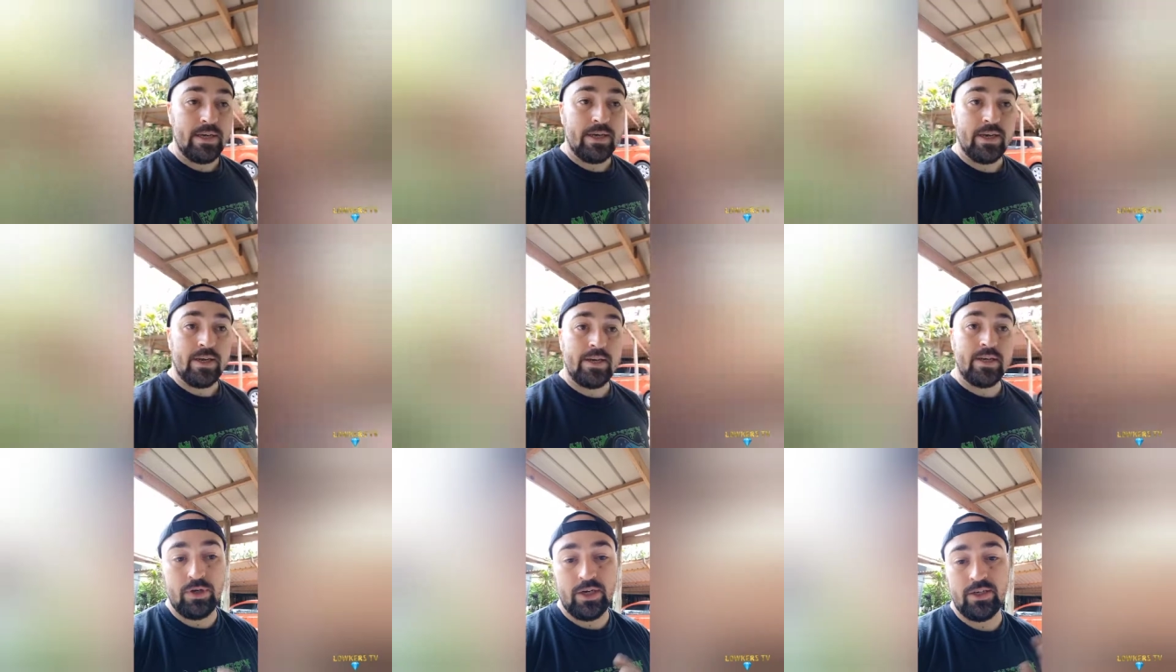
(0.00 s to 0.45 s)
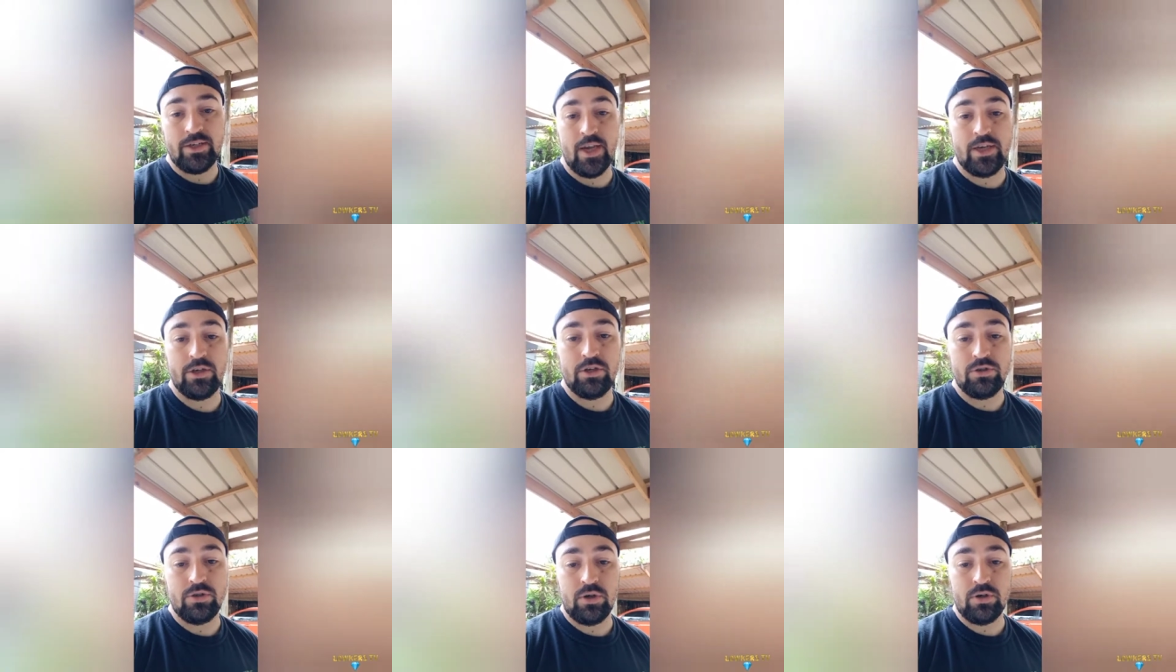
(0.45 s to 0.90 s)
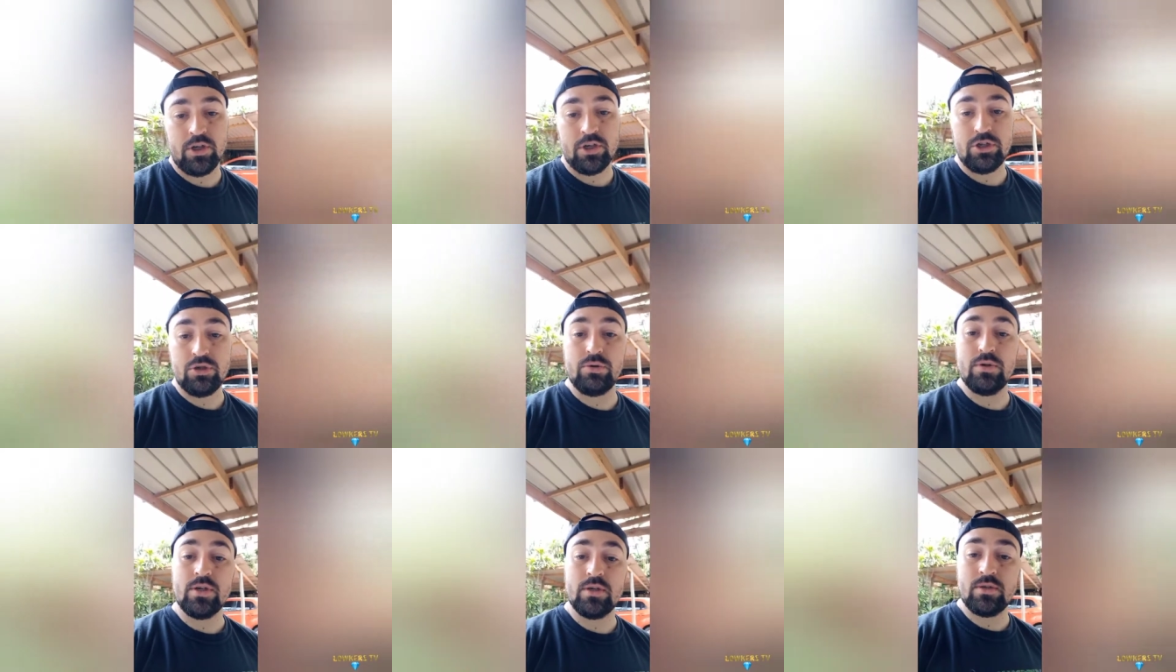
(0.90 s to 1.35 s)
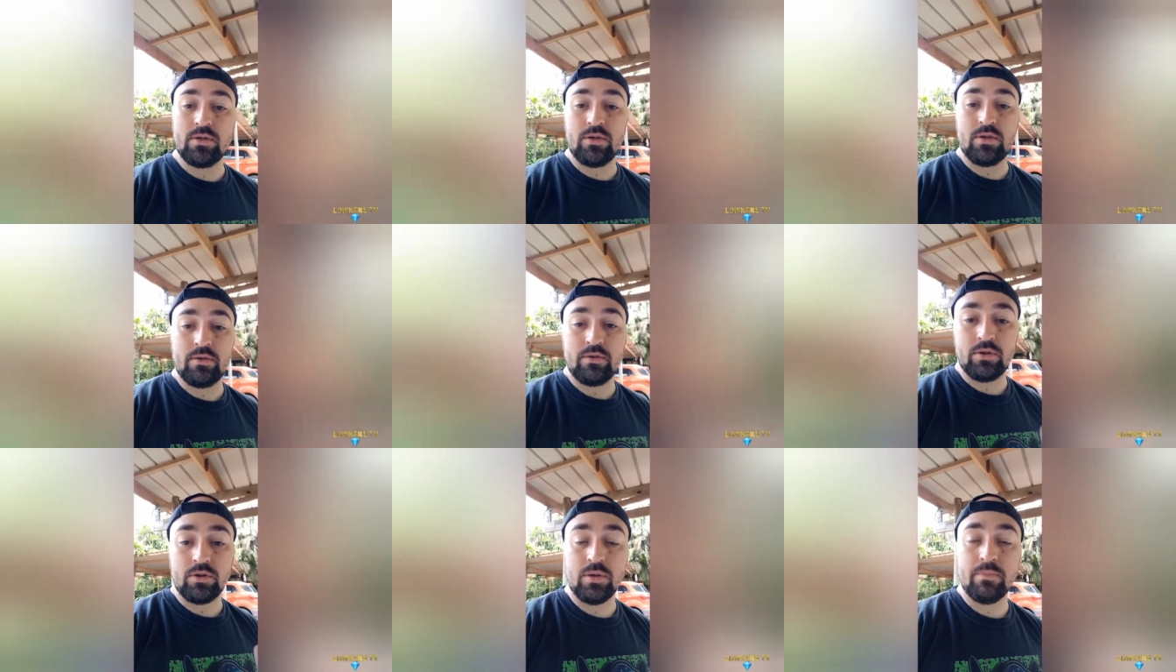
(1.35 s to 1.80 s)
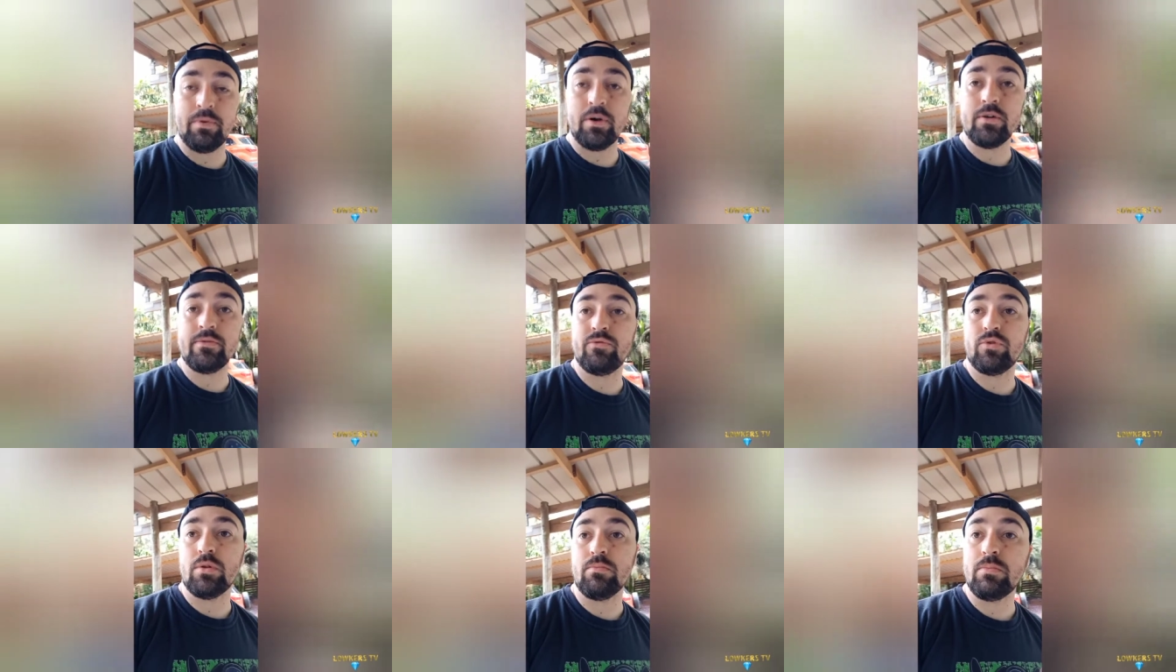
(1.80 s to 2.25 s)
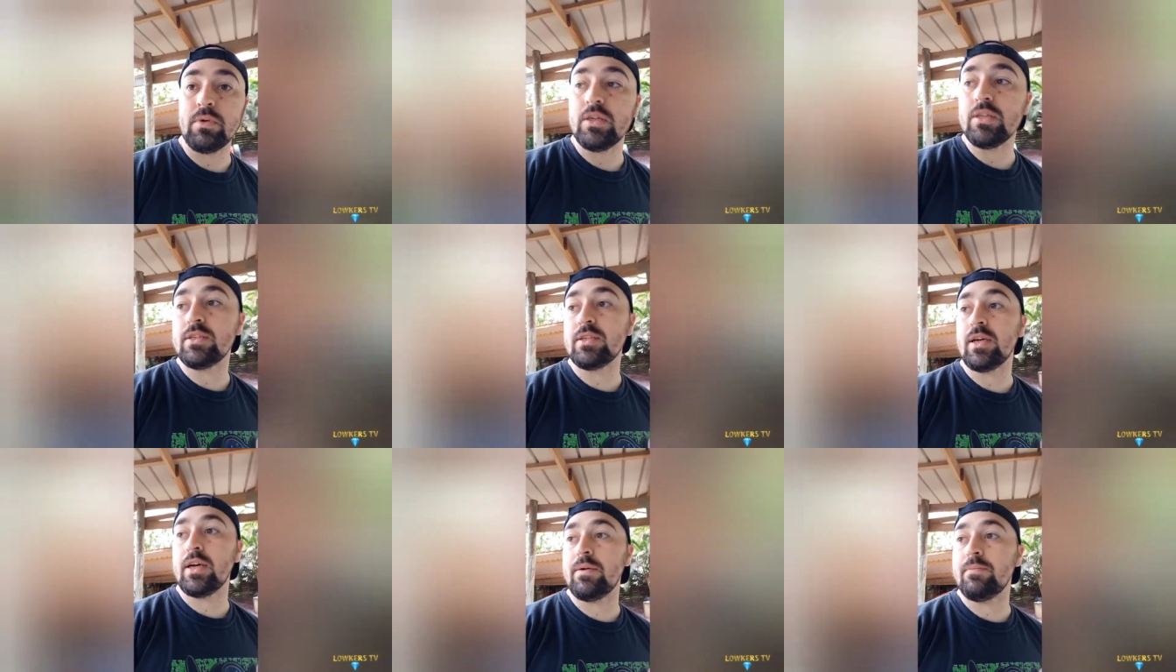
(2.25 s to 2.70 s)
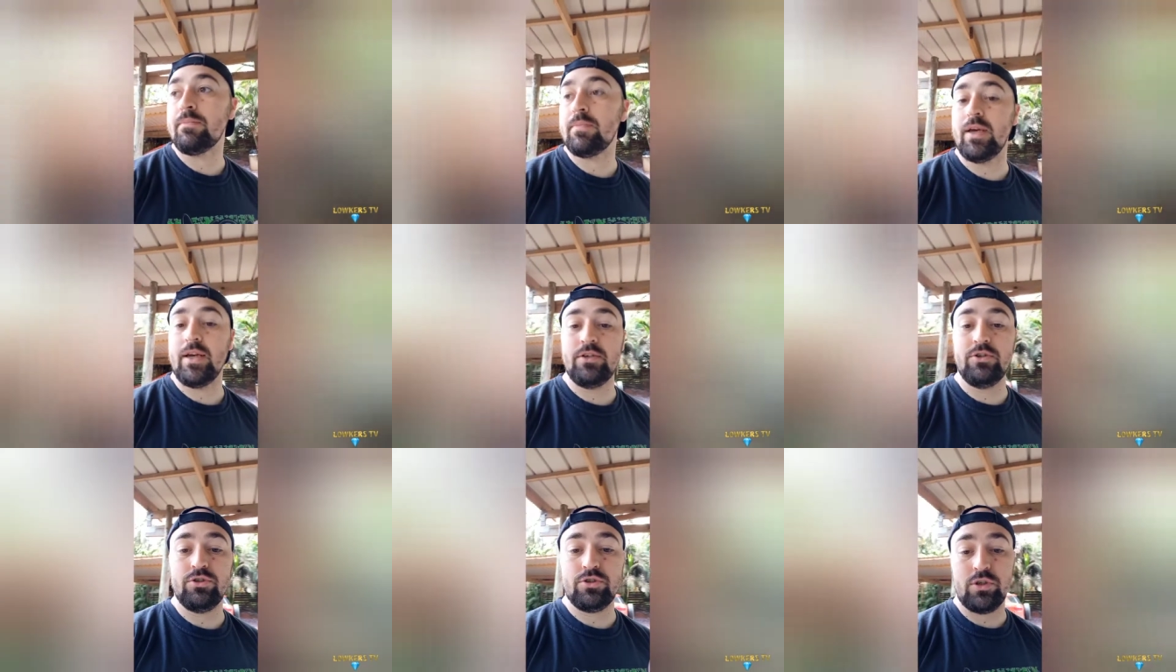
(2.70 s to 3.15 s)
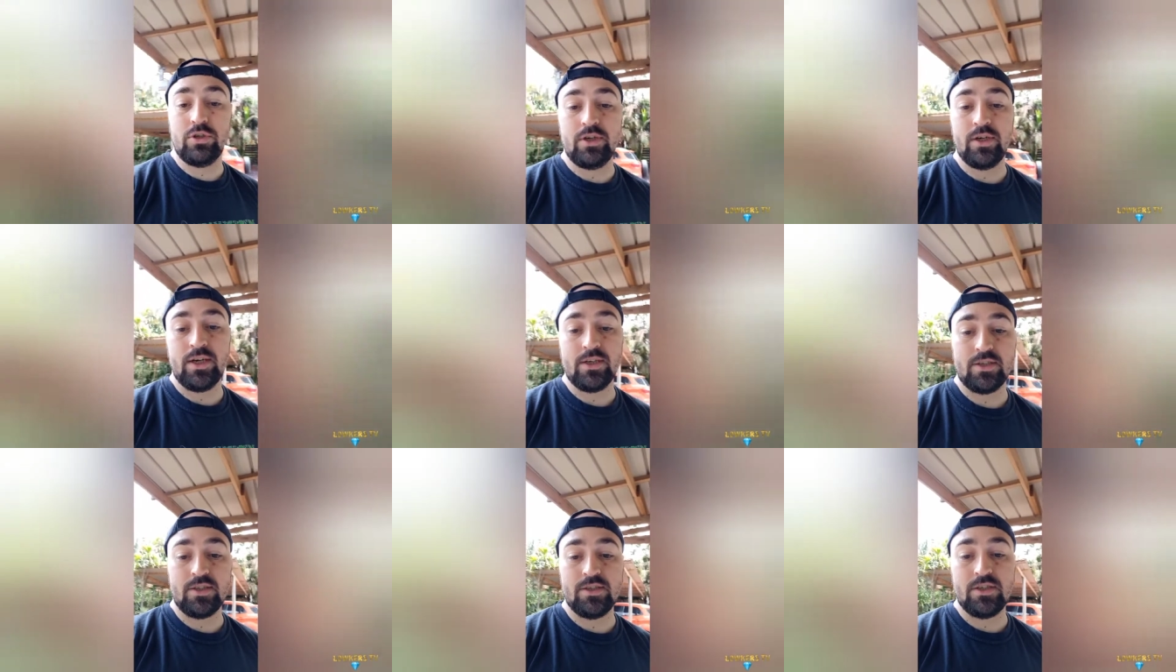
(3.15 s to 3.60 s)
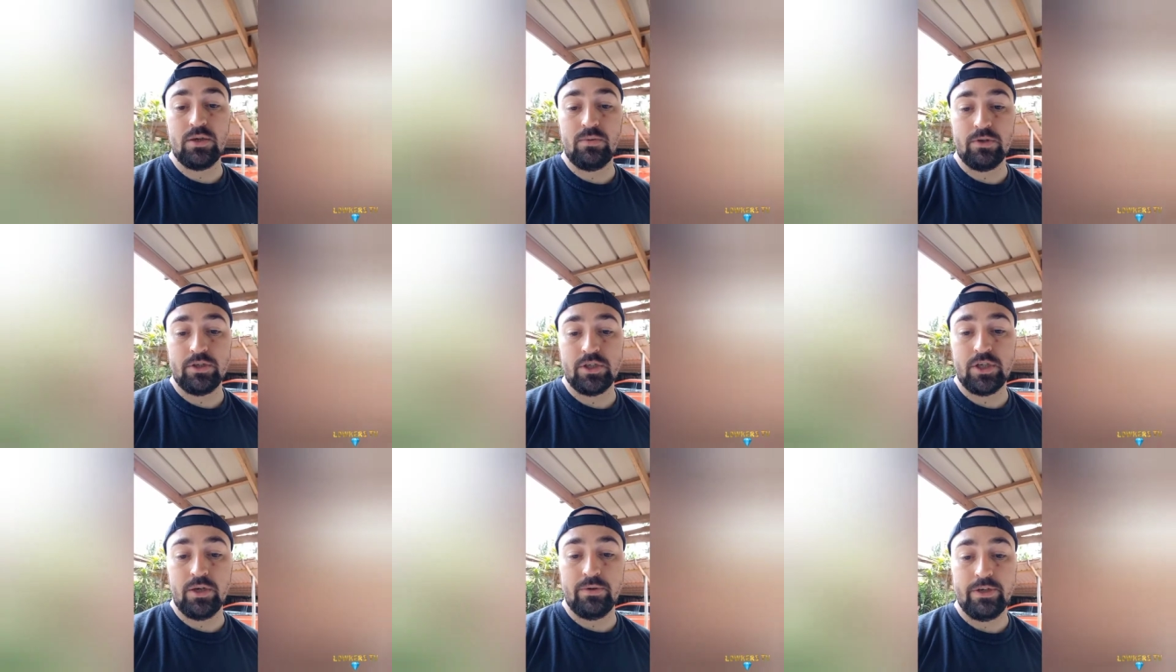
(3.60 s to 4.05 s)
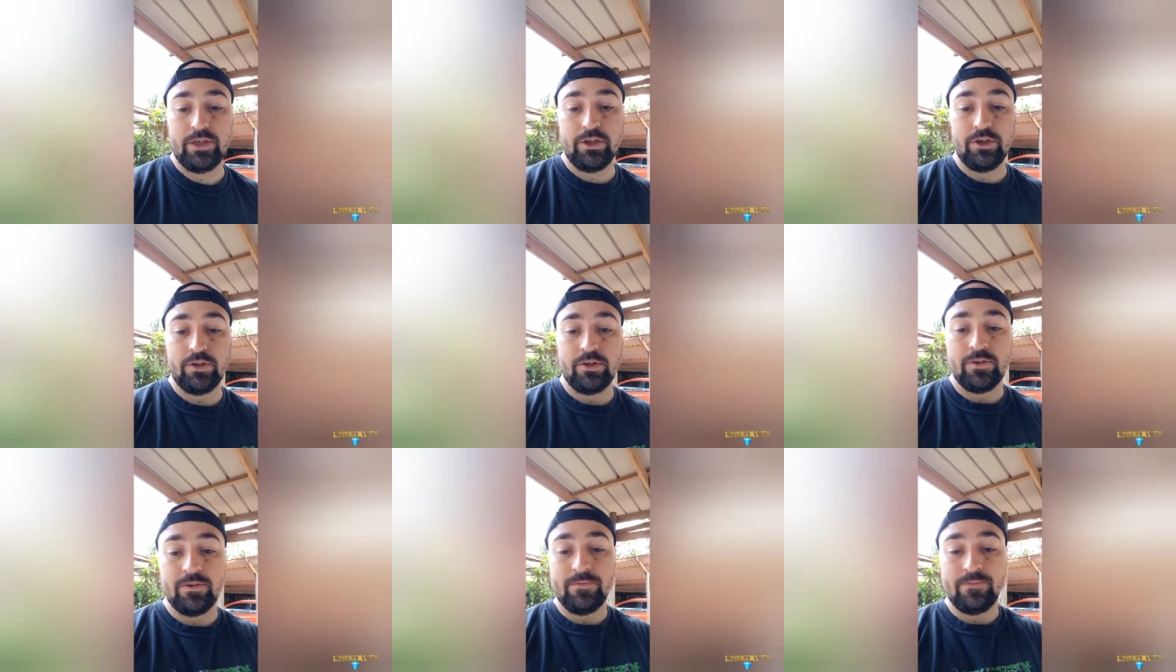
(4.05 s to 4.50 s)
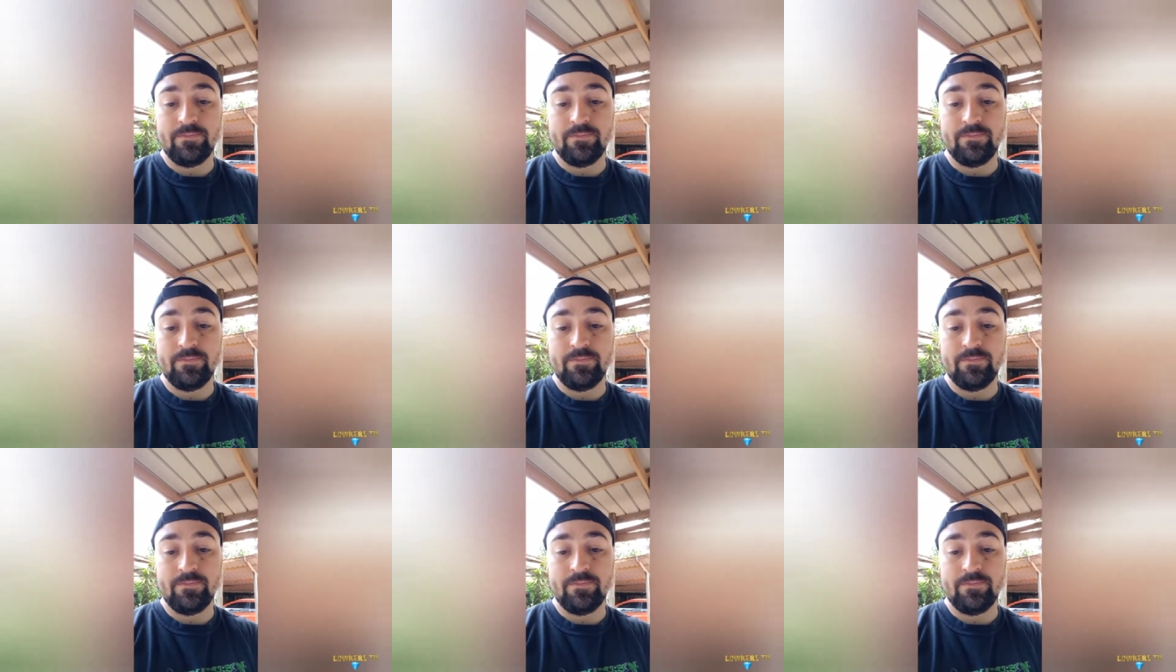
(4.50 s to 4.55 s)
I'll take you on a tour on the boat for the meantime, and so you guys can see what's going on.